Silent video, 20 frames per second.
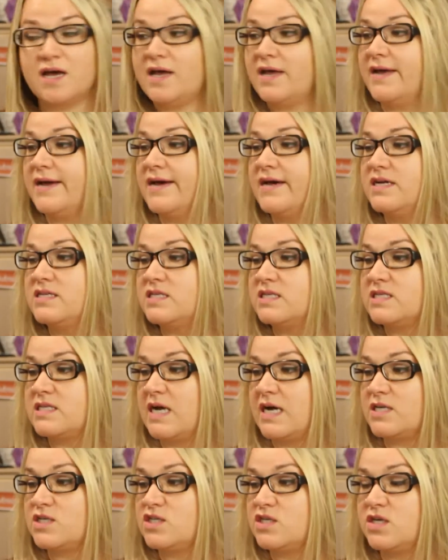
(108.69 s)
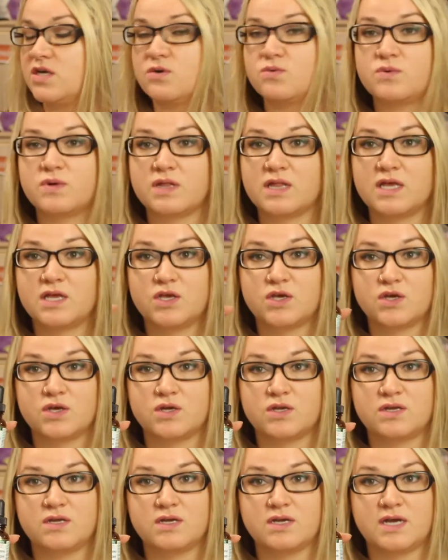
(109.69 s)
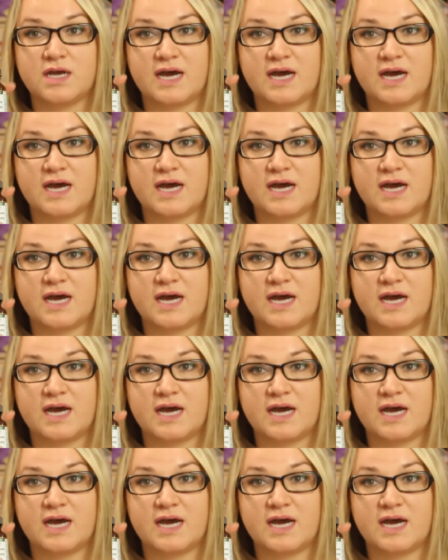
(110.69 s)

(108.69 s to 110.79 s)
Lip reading: and it's actually a really good